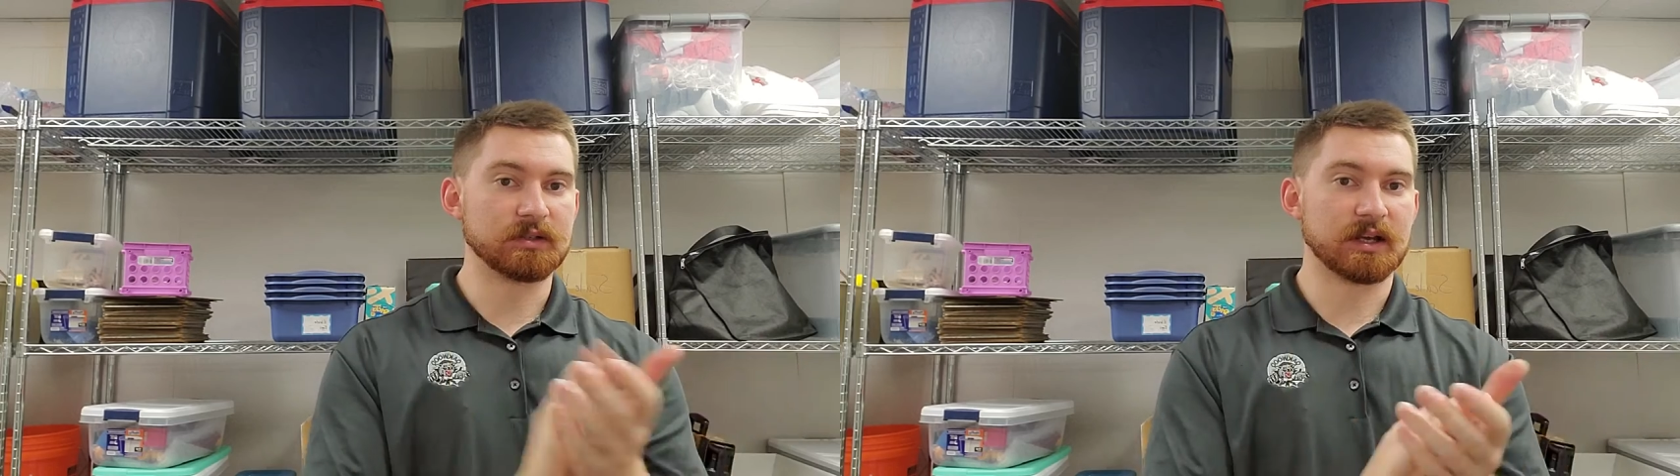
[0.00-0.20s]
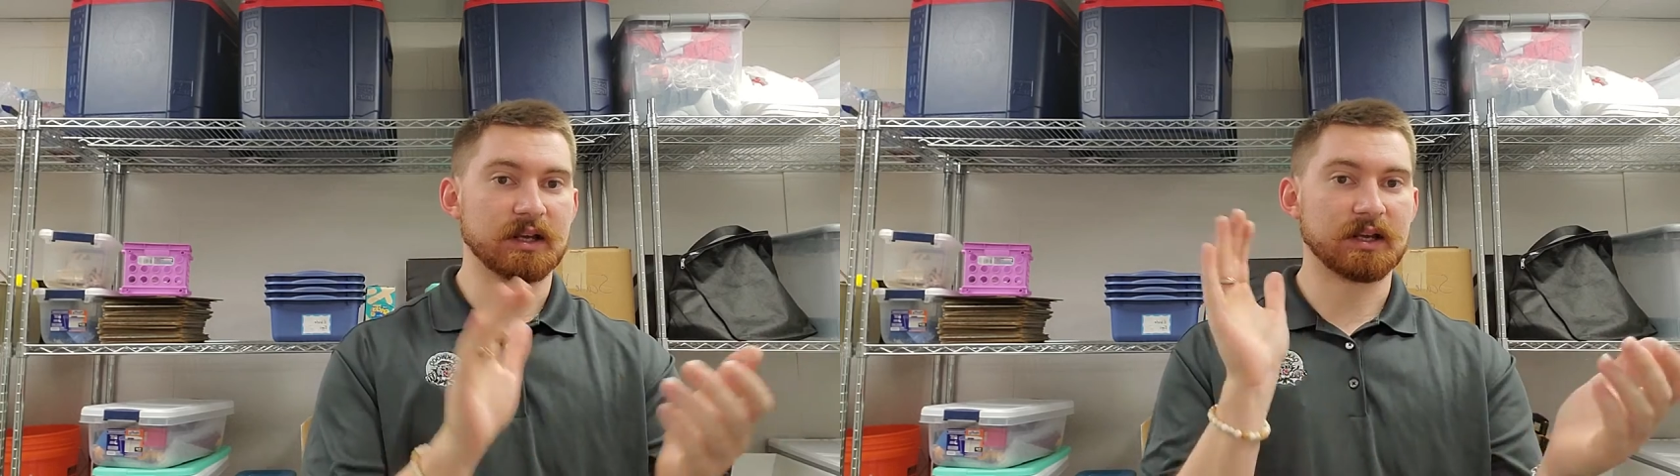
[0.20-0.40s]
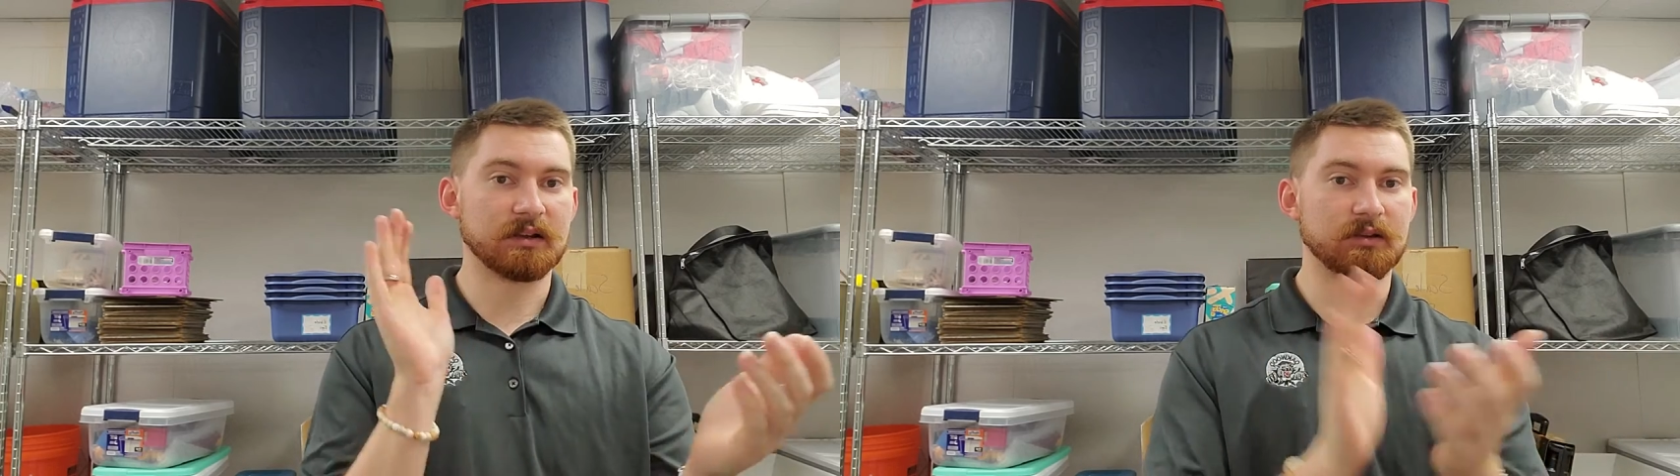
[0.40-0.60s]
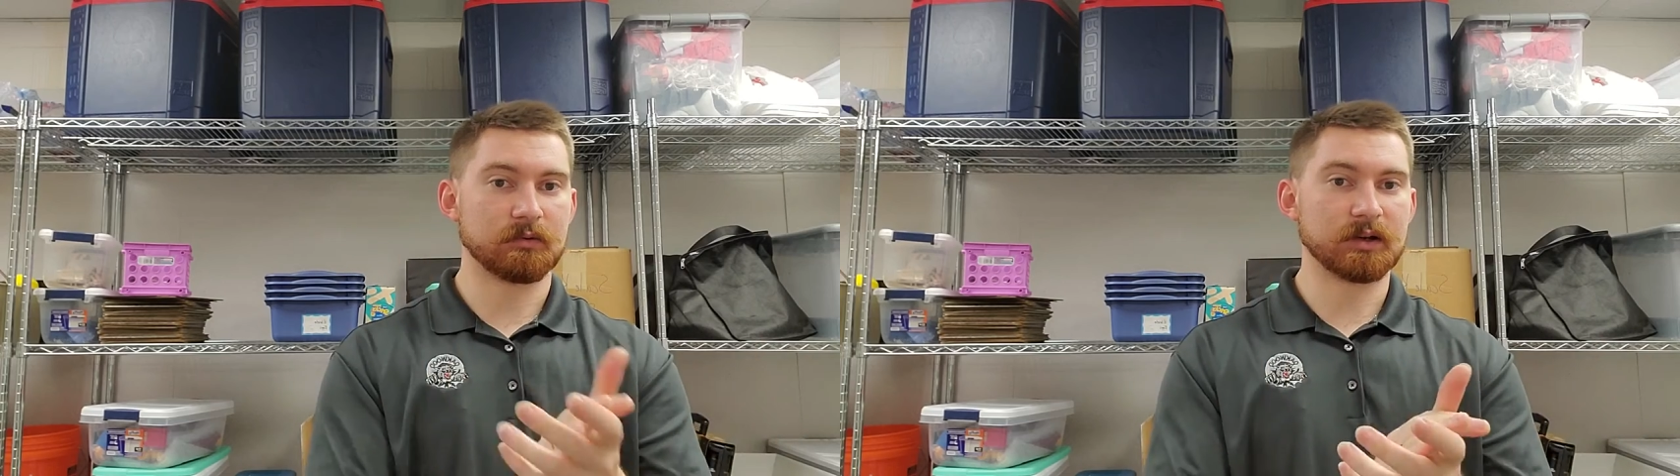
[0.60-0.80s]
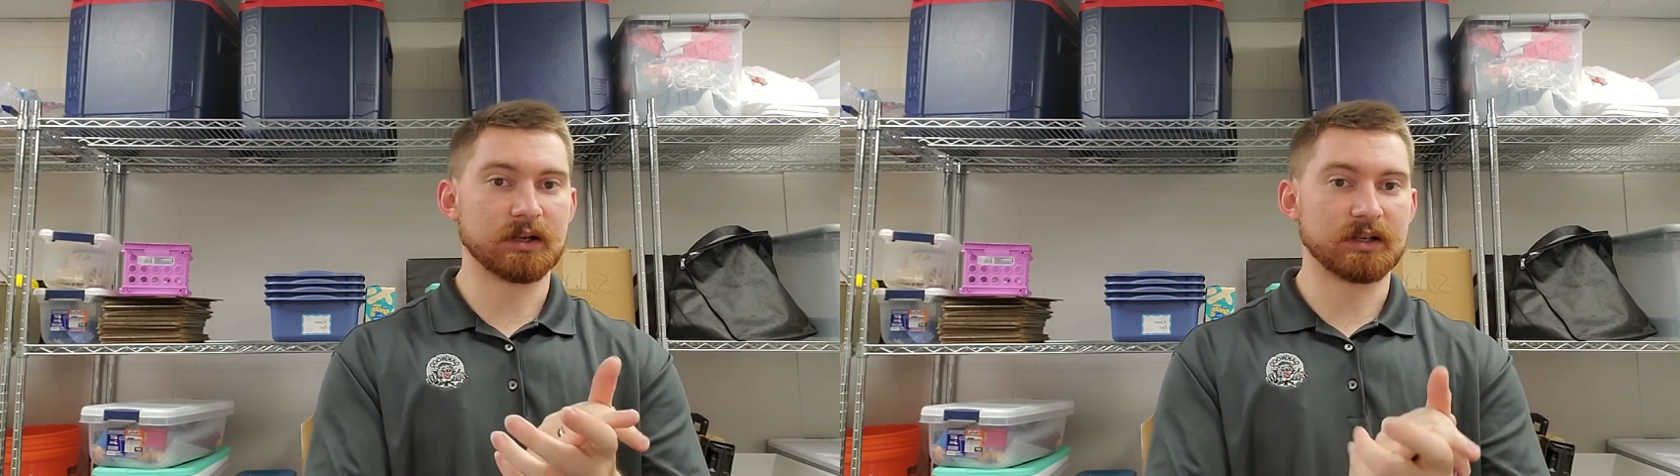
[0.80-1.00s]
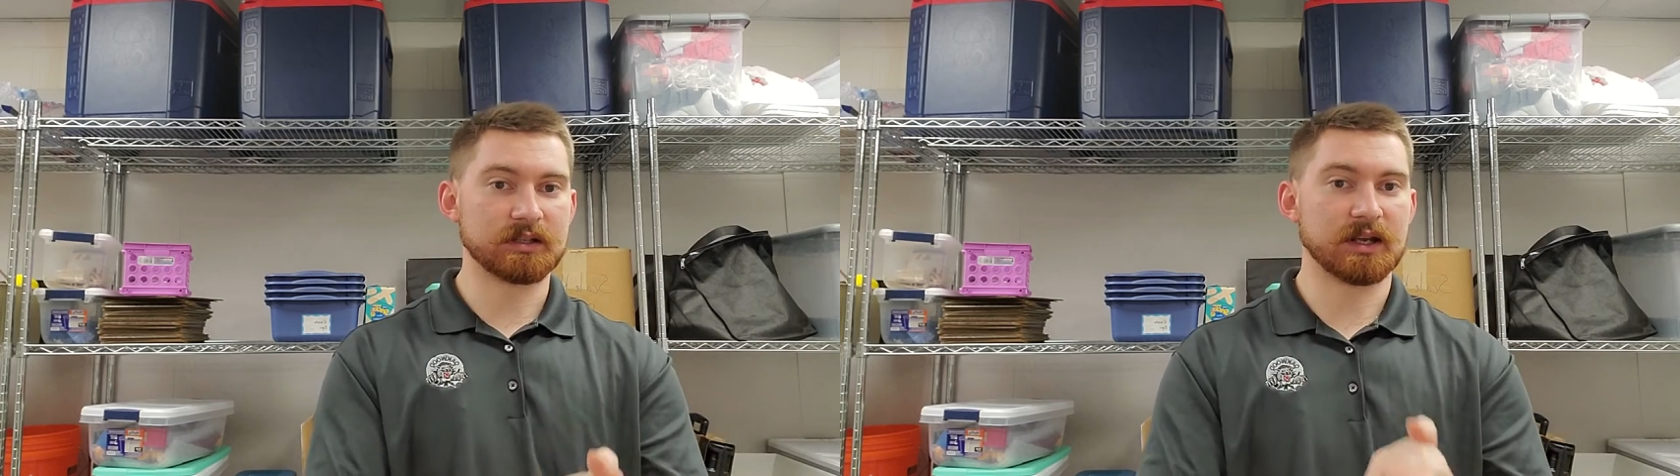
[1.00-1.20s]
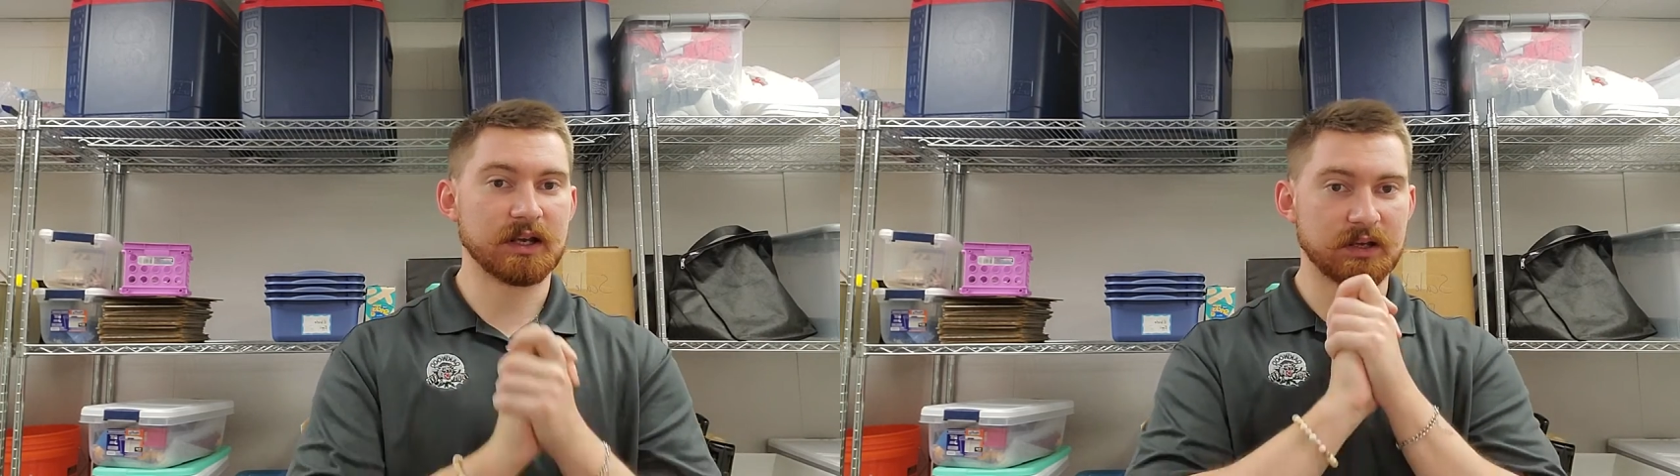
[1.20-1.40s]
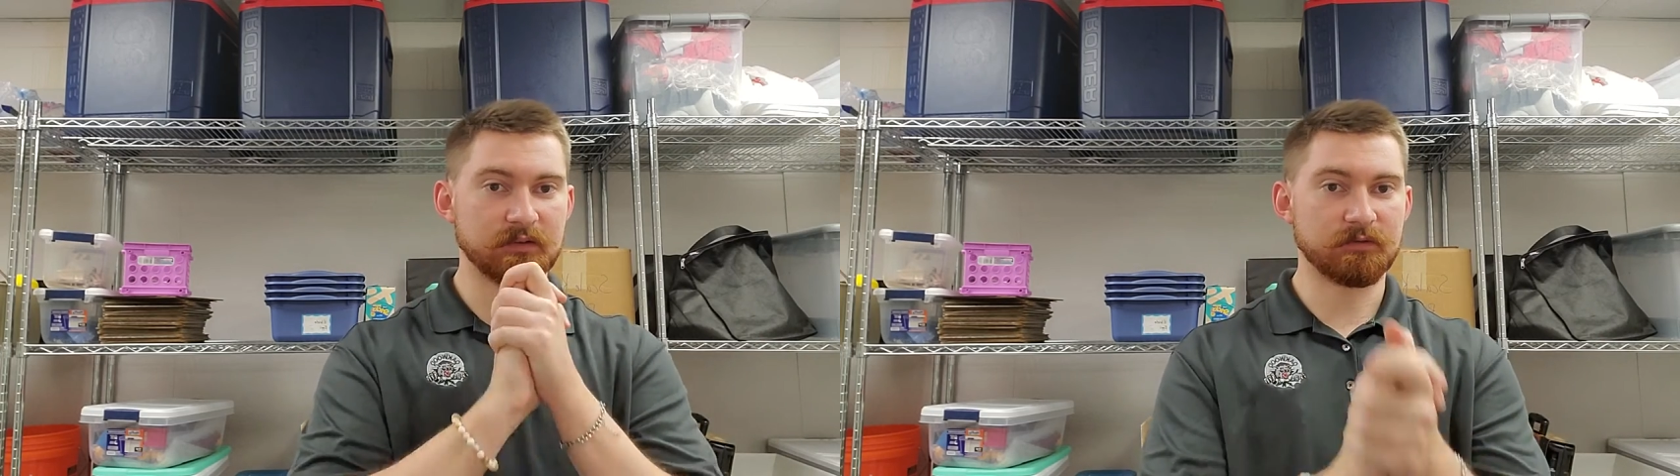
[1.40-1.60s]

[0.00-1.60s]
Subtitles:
tay, three, tay,